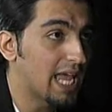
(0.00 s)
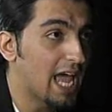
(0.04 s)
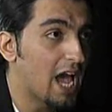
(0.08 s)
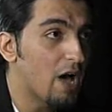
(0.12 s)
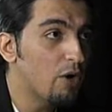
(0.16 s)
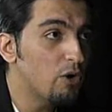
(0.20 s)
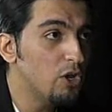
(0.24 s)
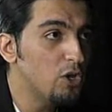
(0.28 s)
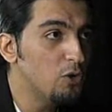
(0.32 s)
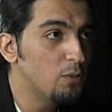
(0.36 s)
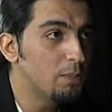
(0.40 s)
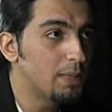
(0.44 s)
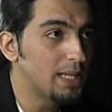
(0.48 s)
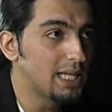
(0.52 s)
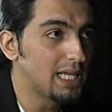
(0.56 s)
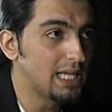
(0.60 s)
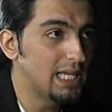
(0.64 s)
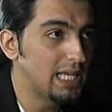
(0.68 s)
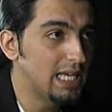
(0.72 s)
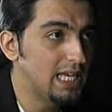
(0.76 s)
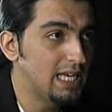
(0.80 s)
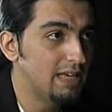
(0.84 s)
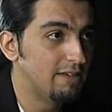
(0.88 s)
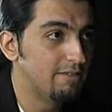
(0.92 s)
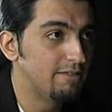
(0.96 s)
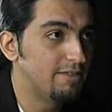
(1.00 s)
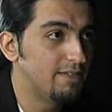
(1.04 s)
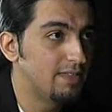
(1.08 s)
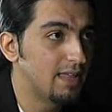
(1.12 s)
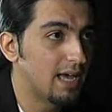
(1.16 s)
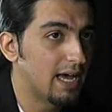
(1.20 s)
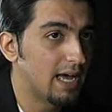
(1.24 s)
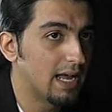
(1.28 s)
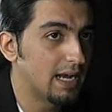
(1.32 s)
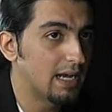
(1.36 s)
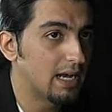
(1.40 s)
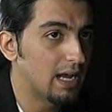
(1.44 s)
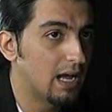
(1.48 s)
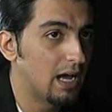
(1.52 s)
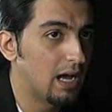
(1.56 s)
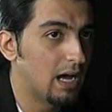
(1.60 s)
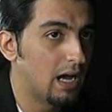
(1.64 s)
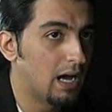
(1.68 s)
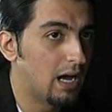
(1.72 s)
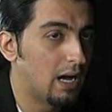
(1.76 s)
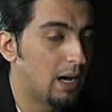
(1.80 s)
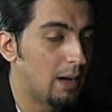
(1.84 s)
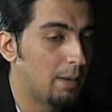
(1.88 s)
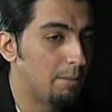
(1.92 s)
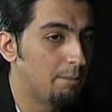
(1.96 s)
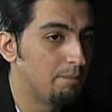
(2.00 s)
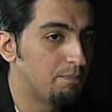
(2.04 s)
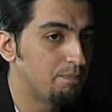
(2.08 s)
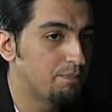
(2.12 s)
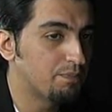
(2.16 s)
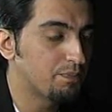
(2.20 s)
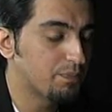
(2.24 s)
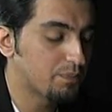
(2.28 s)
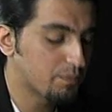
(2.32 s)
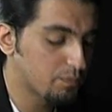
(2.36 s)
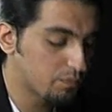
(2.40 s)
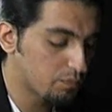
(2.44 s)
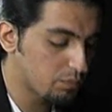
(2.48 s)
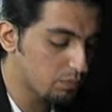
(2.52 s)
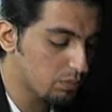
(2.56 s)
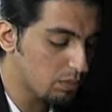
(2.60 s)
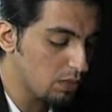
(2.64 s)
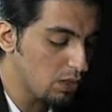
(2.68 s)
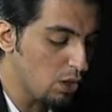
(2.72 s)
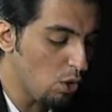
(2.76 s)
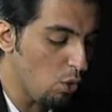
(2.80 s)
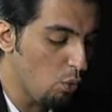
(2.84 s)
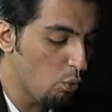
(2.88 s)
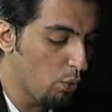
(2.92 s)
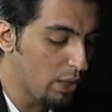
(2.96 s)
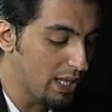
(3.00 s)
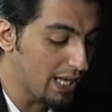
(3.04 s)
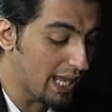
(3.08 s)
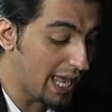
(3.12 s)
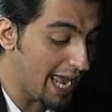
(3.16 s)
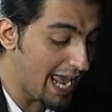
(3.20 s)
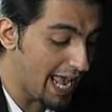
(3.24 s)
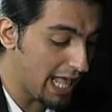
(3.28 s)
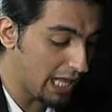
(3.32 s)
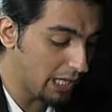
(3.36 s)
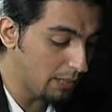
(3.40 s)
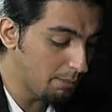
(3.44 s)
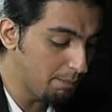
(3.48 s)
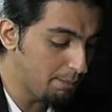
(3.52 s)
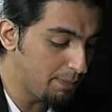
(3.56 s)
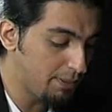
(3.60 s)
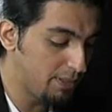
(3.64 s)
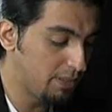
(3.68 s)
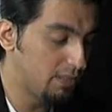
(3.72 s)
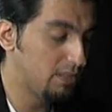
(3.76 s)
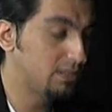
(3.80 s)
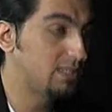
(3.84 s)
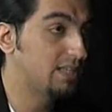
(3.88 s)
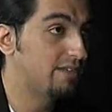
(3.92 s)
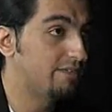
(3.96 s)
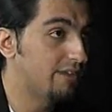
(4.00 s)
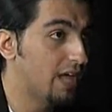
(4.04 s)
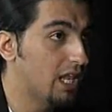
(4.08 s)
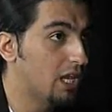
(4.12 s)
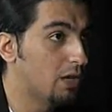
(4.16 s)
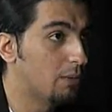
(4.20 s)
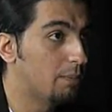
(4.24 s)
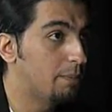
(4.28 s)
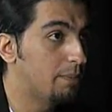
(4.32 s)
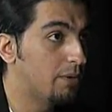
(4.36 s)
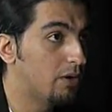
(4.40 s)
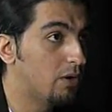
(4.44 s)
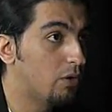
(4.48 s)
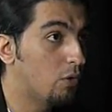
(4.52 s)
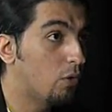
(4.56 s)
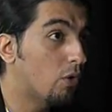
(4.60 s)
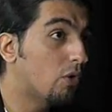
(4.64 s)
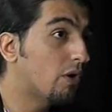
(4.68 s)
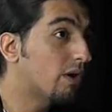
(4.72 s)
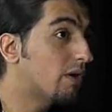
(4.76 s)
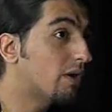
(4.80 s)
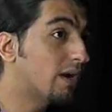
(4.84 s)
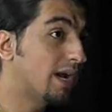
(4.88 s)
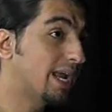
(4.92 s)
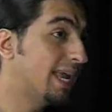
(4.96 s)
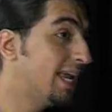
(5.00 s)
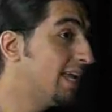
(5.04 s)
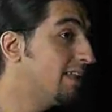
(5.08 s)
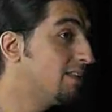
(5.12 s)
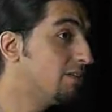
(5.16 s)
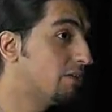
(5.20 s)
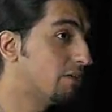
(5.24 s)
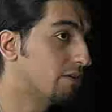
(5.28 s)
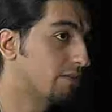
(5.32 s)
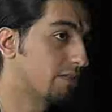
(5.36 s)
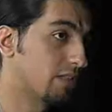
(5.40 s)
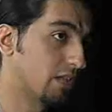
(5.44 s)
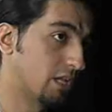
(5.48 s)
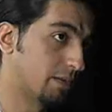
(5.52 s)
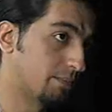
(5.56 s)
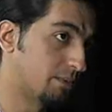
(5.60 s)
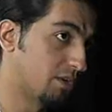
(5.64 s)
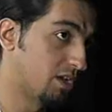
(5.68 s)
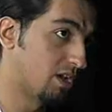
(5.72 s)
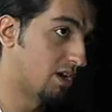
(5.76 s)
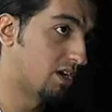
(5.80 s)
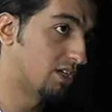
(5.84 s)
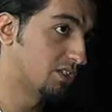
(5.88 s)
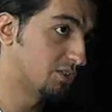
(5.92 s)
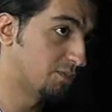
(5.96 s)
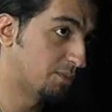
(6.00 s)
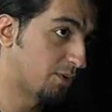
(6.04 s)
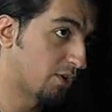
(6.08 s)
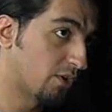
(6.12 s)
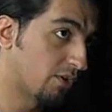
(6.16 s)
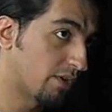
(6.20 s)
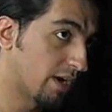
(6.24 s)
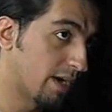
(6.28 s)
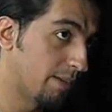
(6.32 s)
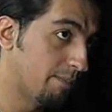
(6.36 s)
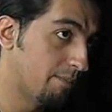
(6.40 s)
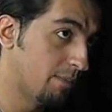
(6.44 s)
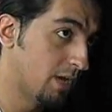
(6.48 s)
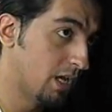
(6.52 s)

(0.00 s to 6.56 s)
How do you believe that will help develop or hinder the liberal arts program?